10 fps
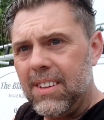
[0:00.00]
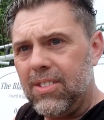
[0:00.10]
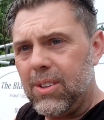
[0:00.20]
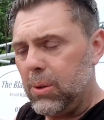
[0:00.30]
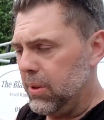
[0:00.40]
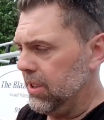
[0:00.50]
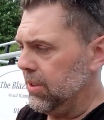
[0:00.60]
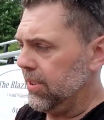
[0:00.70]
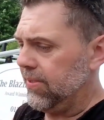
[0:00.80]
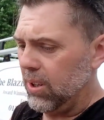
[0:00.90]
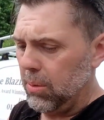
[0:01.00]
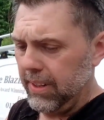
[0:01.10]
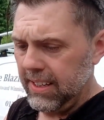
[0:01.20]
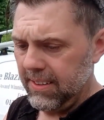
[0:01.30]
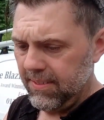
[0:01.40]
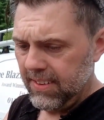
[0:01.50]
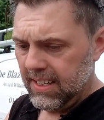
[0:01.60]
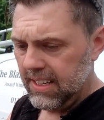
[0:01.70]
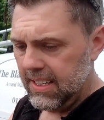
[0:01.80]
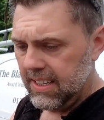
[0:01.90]
screw holes for me.
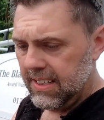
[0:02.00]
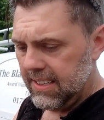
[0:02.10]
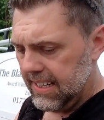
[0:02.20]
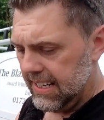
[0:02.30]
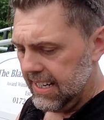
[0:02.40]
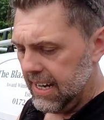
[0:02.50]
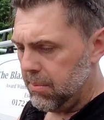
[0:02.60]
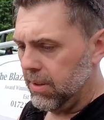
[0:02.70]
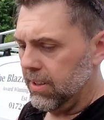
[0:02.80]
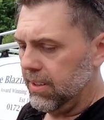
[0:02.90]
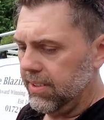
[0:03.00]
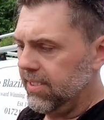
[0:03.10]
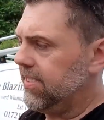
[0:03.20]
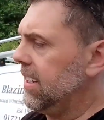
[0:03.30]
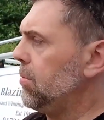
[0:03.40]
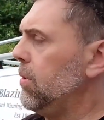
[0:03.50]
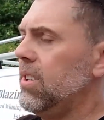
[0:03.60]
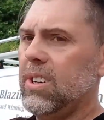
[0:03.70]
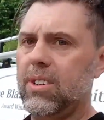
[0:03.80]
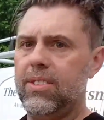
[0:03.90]
8mm holes and 6mm
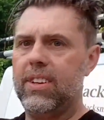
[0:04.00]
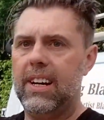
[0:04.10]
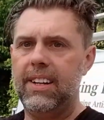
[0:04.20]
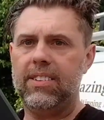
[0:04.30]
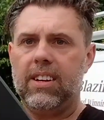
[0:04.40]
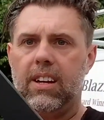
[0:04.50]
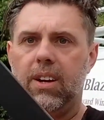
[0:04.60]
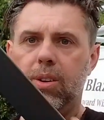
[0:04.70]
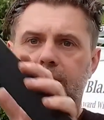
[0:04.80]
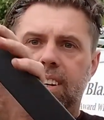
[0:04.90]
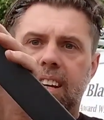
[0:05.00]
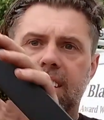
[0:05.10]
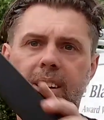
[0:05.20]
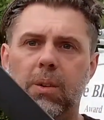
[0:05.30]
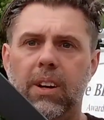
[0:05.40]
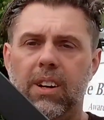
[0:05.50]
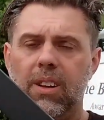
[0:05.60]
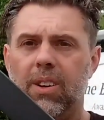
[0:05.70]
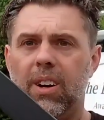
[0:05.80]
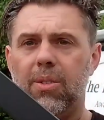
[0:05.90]
holes, and there's a gusset going
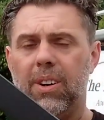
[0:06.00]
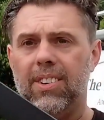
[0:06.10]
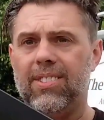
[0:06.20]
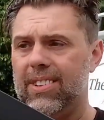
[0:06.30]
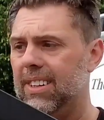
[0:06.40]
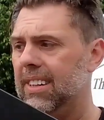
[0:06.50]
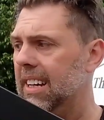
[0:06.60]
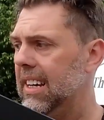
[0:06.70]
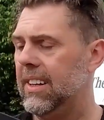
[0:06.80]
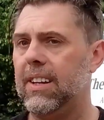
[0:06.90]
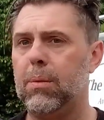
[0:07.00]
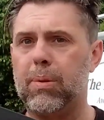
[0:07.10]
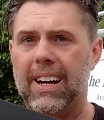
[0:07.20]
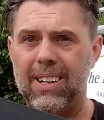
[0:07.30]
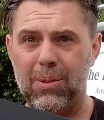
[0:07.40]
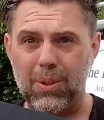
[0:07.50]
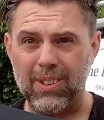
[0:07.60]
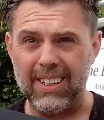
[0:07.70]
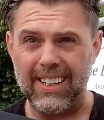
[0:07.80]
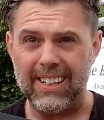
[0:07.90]
across, so these brackets
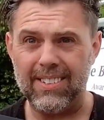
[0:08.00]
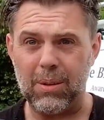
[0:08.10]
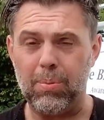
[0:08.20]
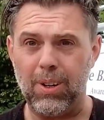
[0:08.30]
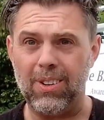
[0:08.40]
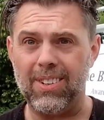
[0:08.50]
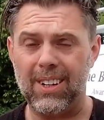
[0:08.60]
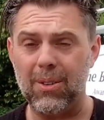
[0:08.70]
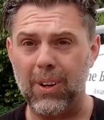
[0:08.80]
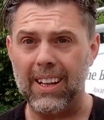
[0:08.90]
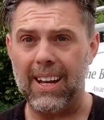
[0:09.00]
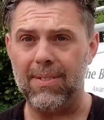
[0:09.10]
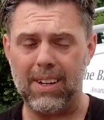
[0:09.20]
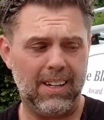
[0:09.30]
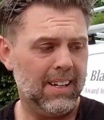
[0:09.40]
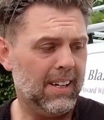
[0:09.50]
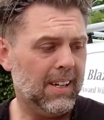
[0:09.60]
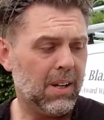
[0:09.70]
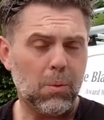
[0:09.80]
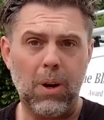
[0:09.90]
will support really heavy
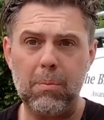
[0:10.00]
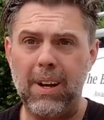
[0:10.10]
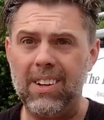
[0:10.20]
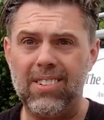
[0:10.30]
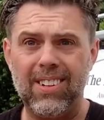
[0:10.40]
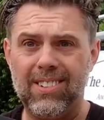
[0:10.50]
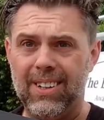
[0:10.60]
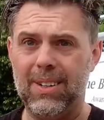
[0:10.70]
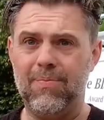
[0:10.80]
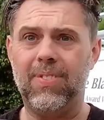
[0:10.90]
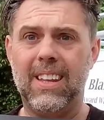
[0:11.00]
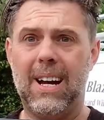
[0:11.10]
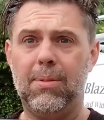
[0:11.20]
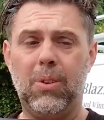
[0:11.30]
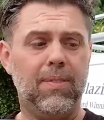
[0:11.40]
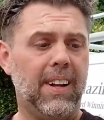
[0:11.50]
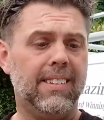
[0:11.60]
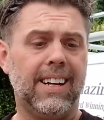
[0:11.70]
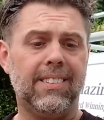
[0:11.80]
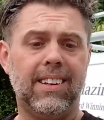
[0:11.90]
workbench. So absolutely
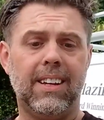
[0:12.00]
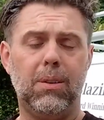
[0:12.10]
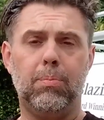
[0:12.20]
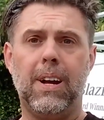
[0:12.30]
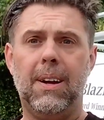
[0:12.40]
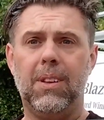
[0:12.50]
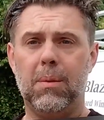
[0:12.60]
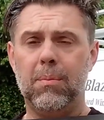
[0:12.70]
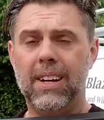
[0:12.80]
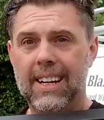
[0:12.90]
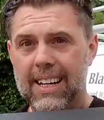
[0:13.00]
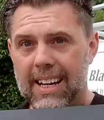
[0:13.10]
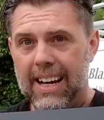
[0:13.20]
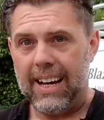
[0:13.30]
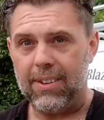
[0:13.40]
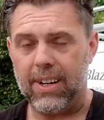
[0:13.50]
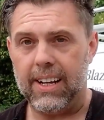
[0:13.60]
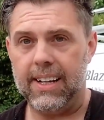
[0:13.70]
fantastic. He's primed them and done